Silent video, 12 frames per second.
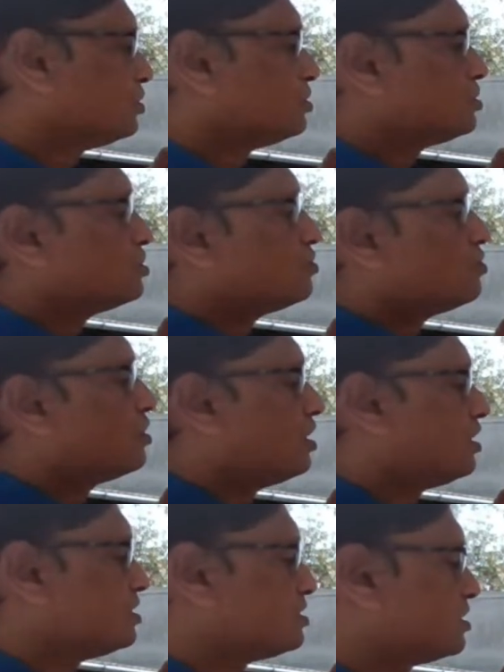So overall
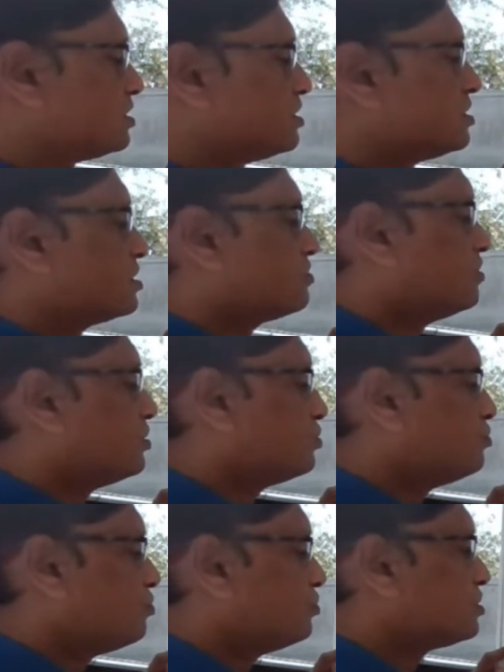result is equal
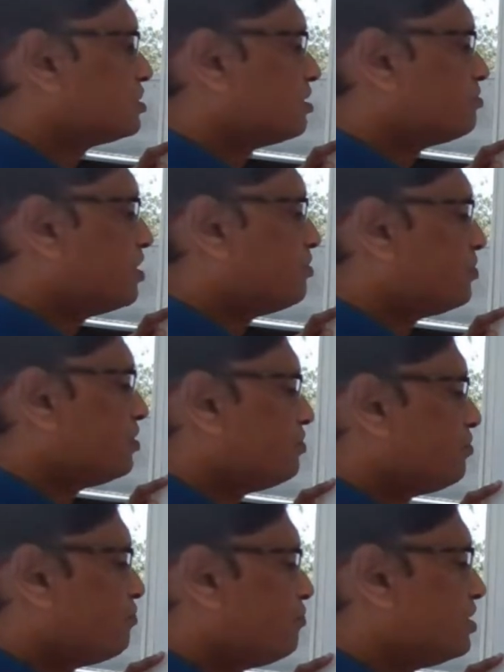to sigma V
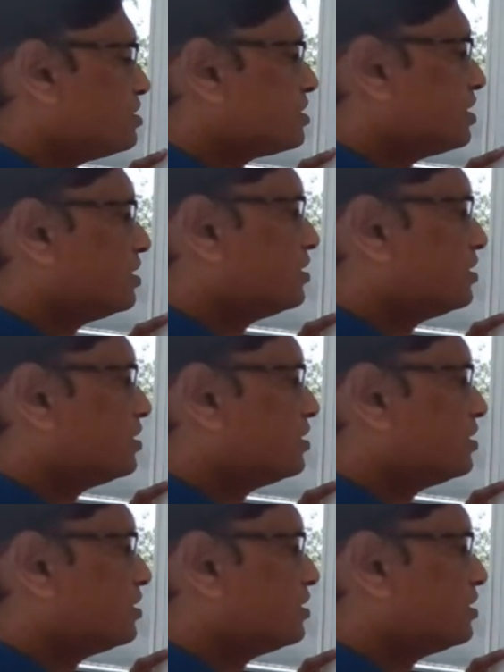yz.